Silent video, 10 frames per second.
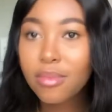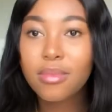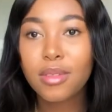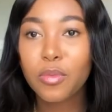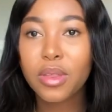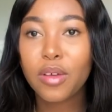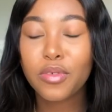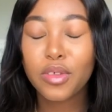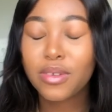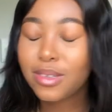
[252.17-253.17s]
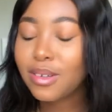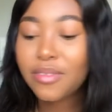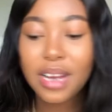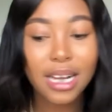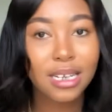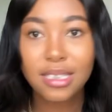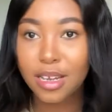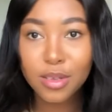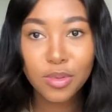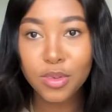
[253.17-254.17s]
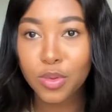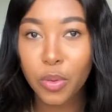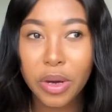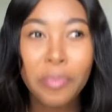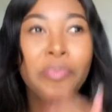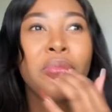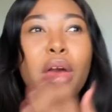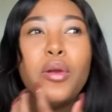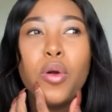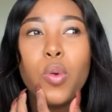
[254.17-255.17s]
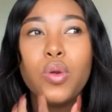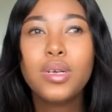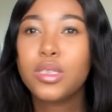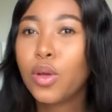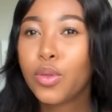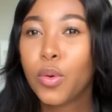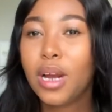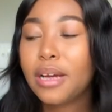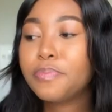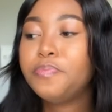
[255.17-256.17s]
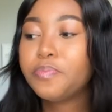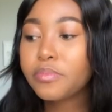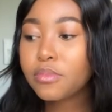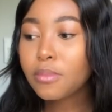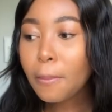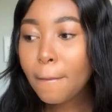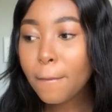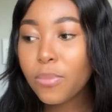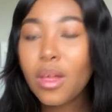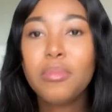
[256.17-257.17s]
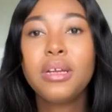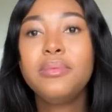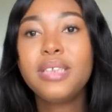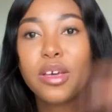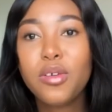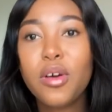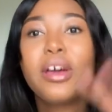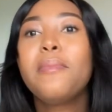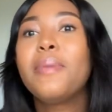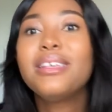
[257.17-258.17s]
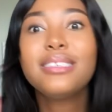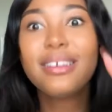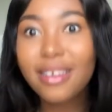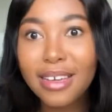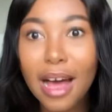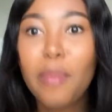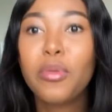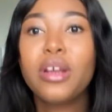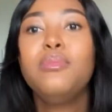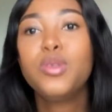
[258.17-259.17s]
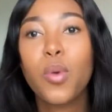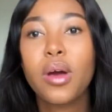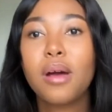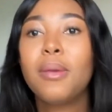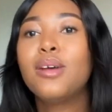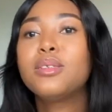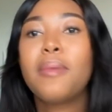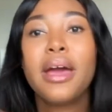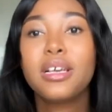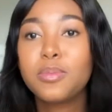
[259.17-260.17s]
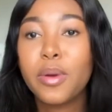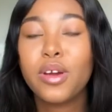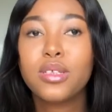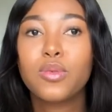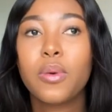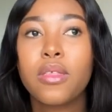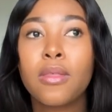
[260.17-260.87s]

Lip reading: without further ado, I feel like let's get into the story. I don't know, where do I start though? Like, I'm gonna be basically I'm gonna be talking about my experience with